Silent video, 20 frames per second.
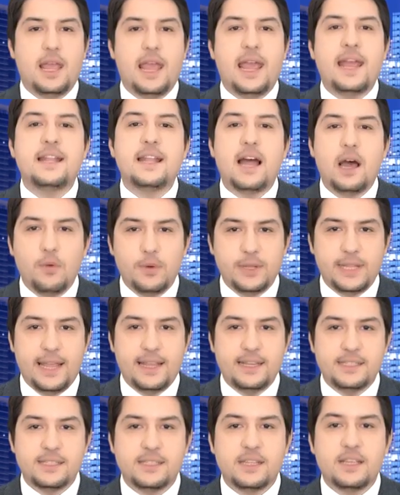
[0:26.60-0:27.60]
And
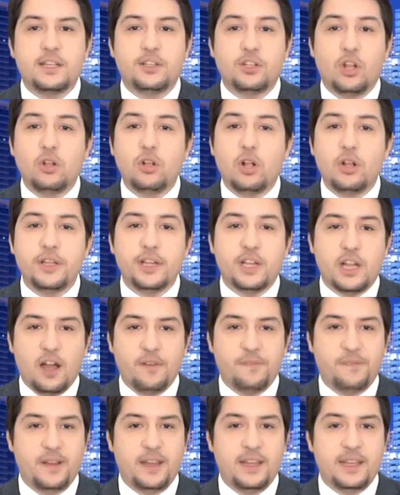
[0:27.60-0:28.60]
nowadays, not only
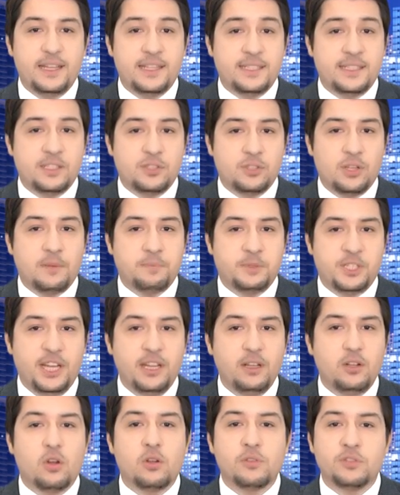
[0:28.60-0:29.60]
coffee is the
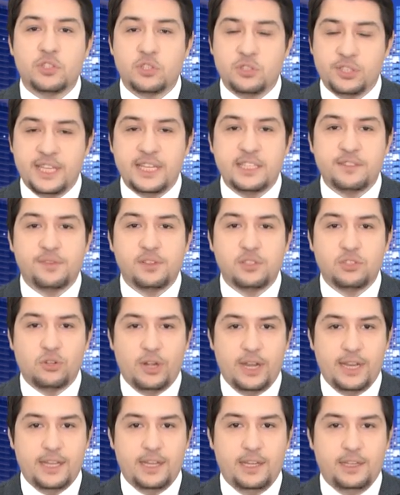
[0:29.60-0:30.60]
subject of successful
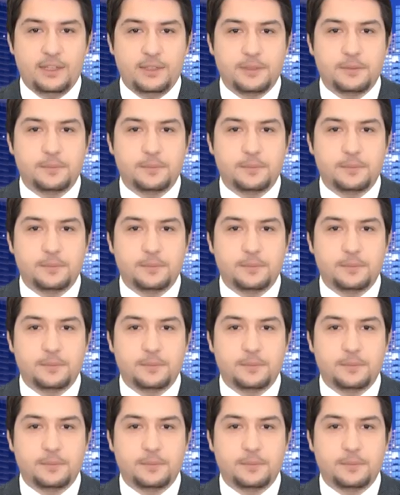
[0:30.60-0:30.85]
trading,